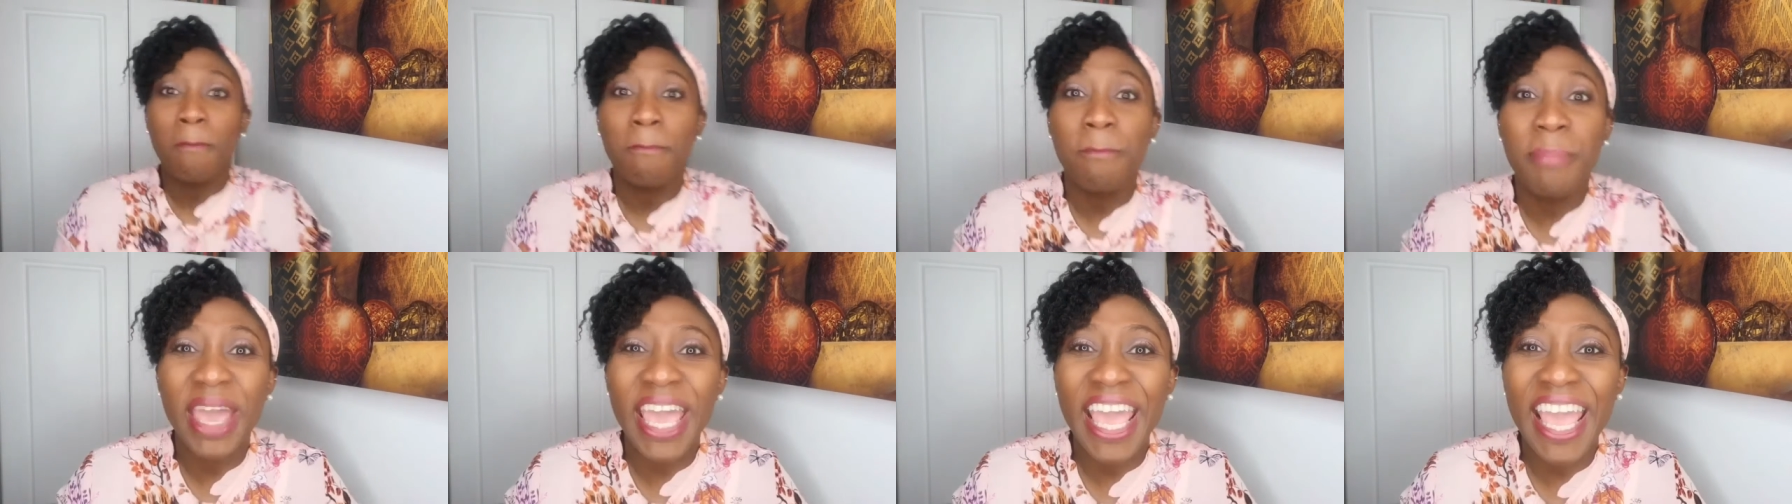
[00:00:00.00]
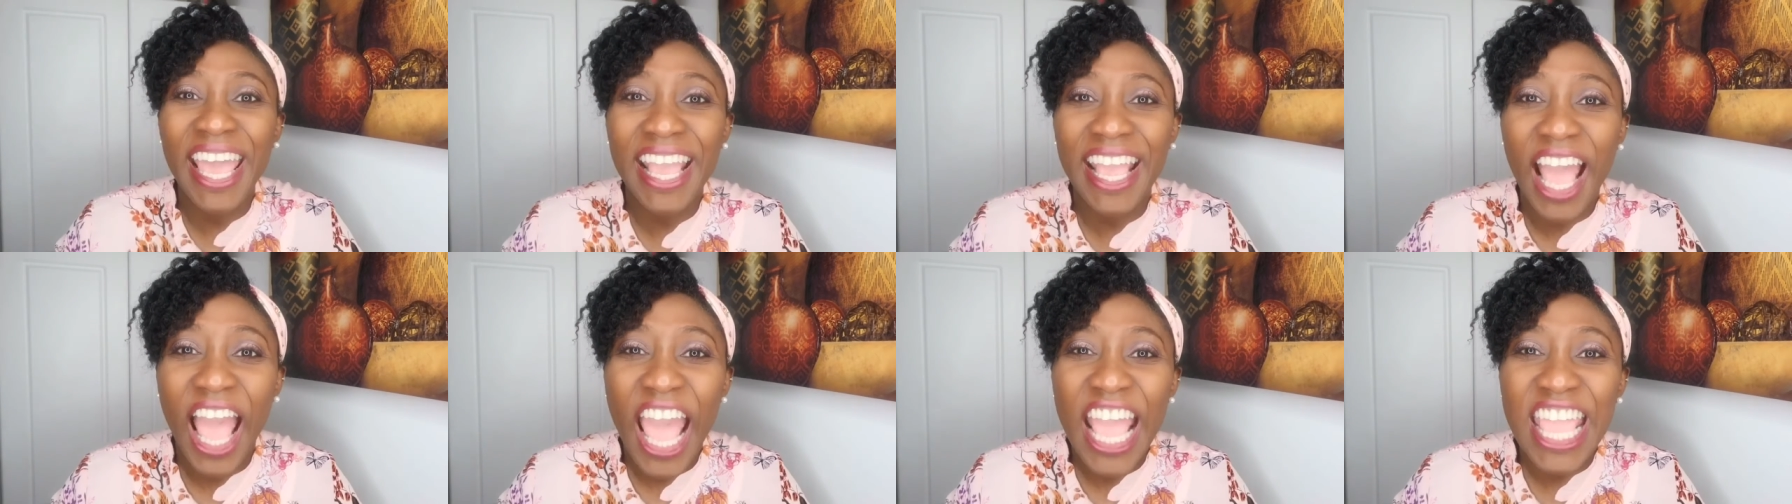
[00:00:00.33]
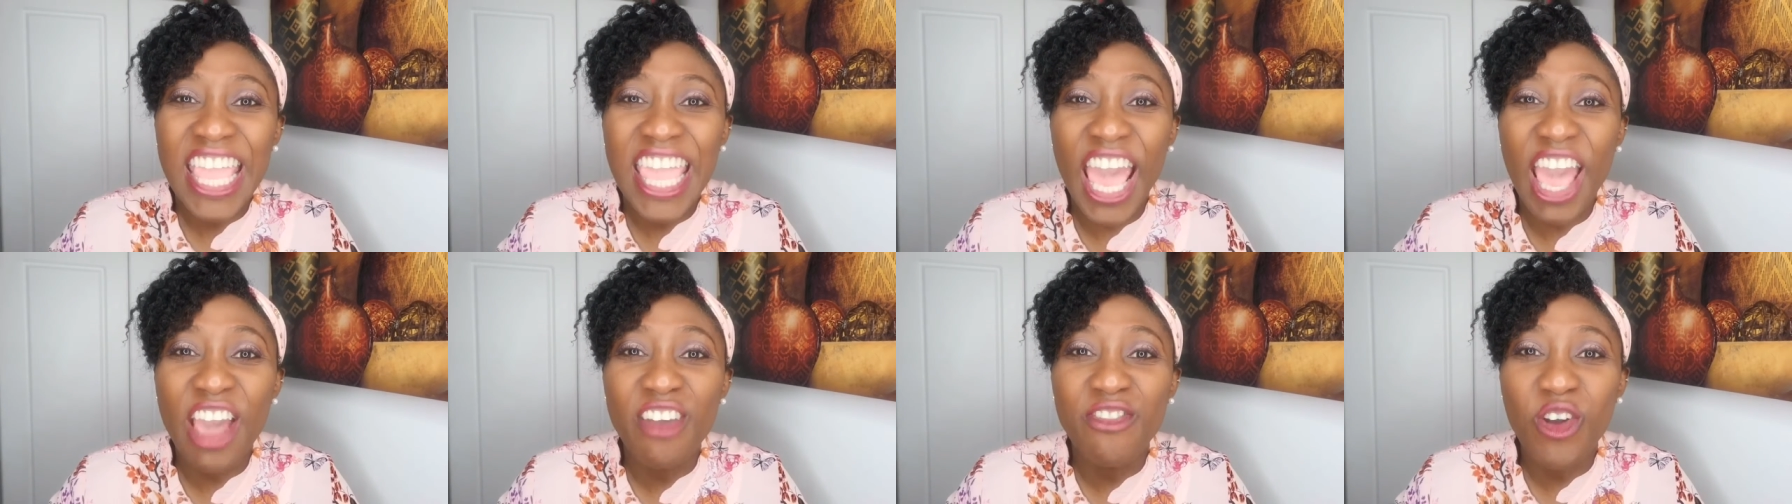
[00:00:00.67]
Big
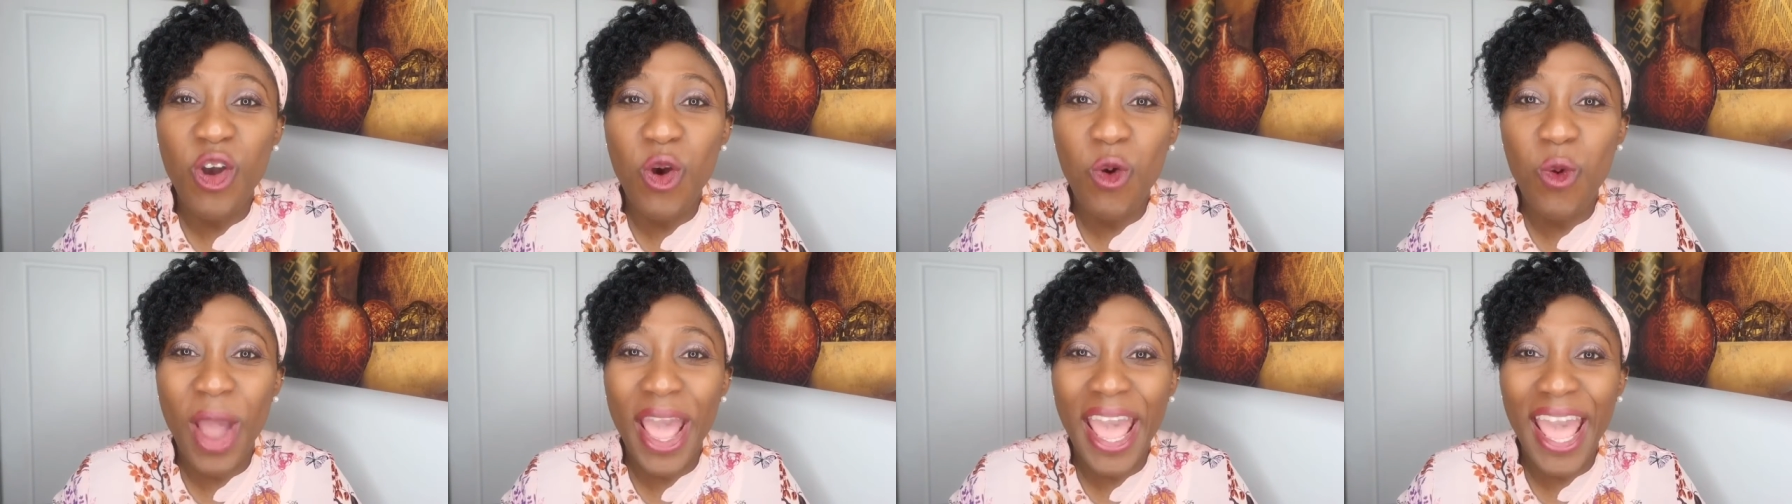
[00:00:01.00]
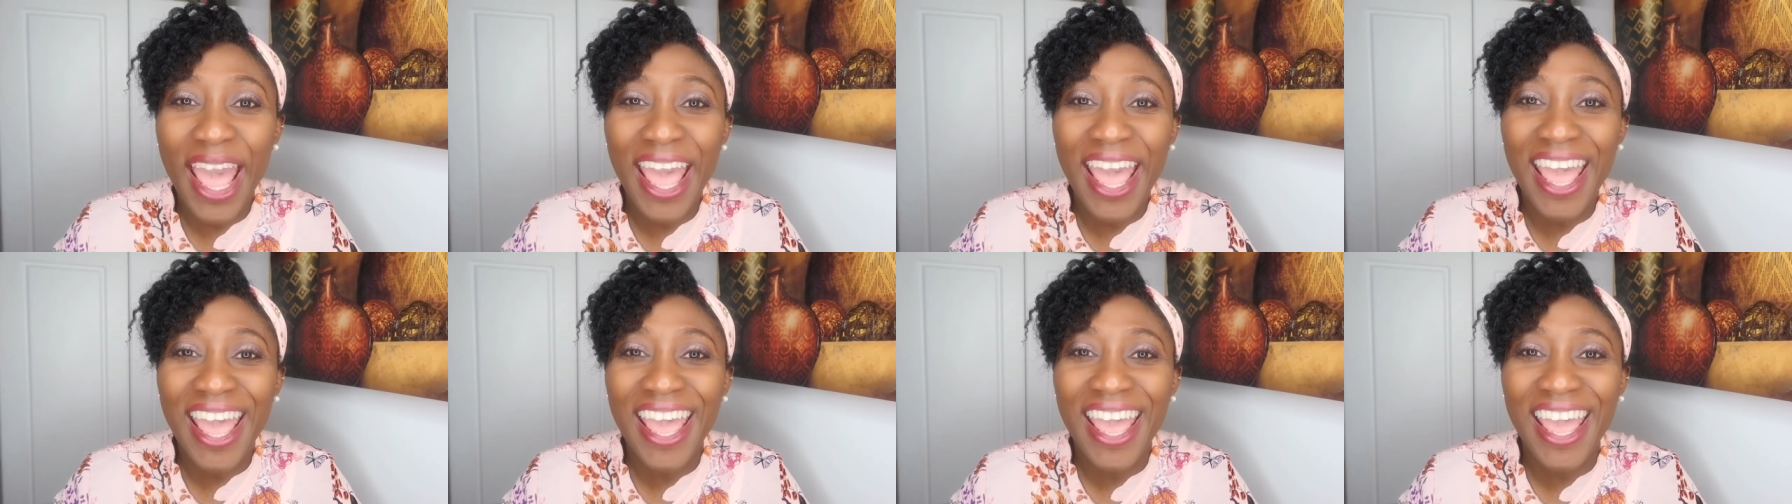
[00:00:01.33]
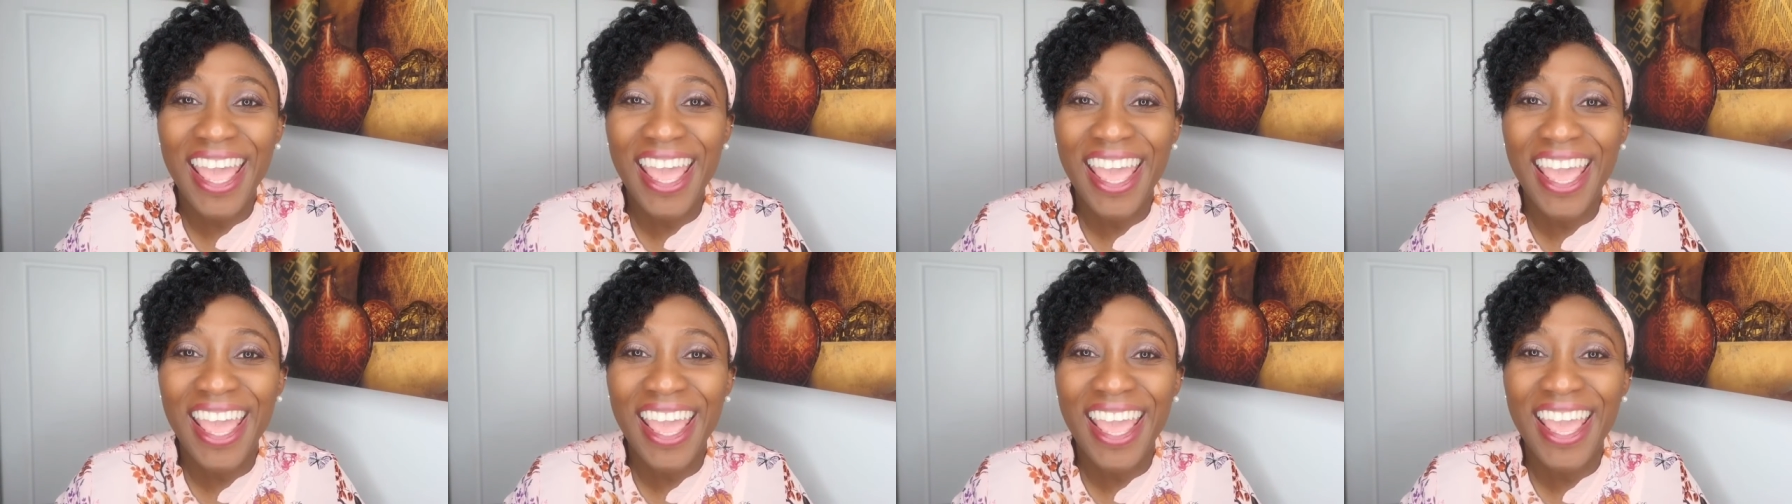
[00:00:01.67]

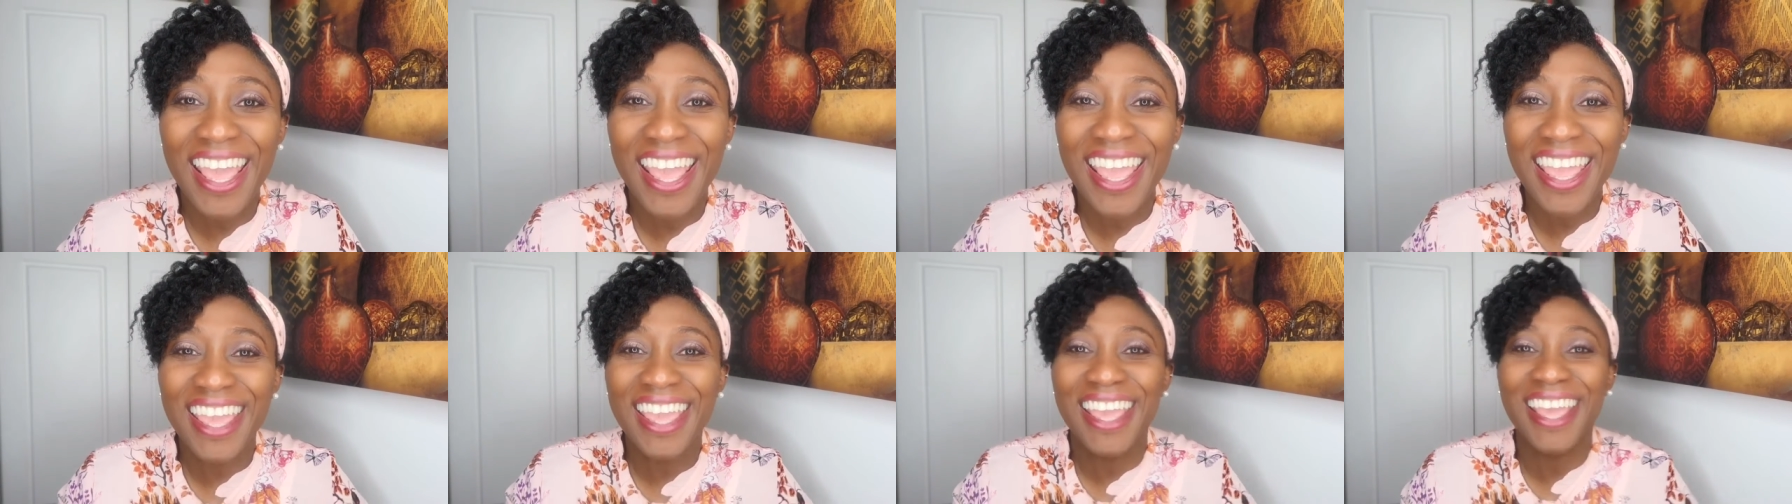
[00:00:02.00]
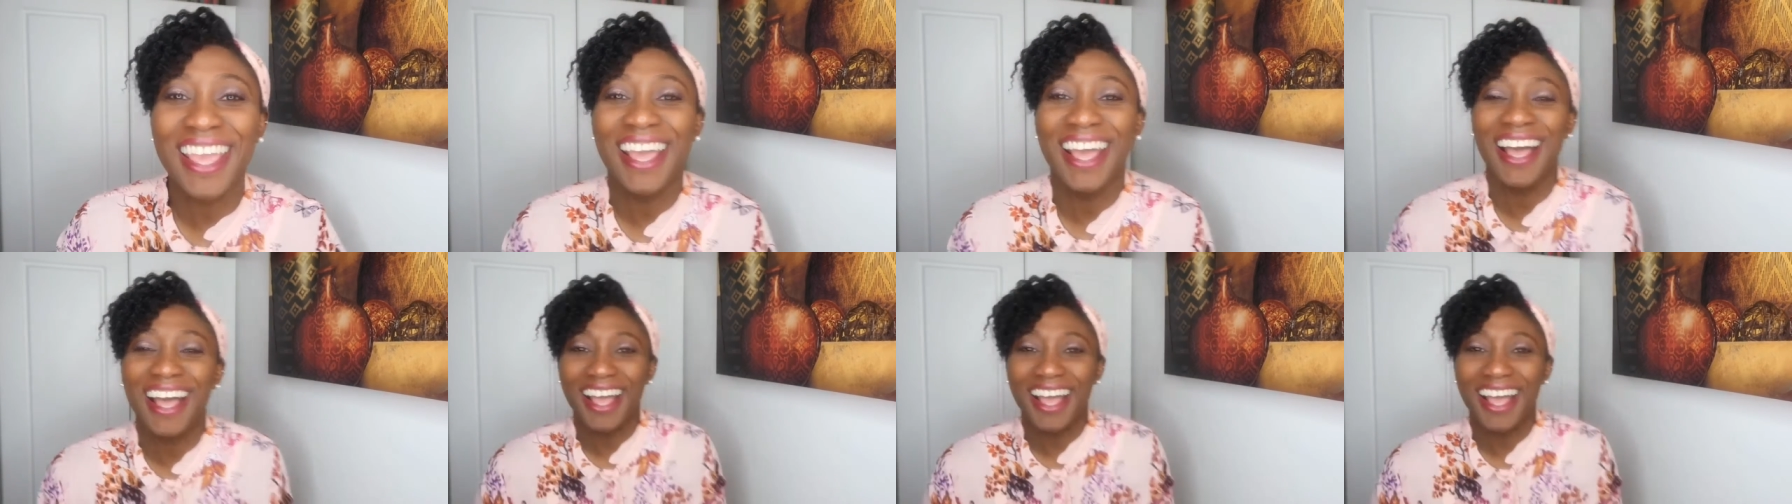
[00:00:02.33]
giveaway.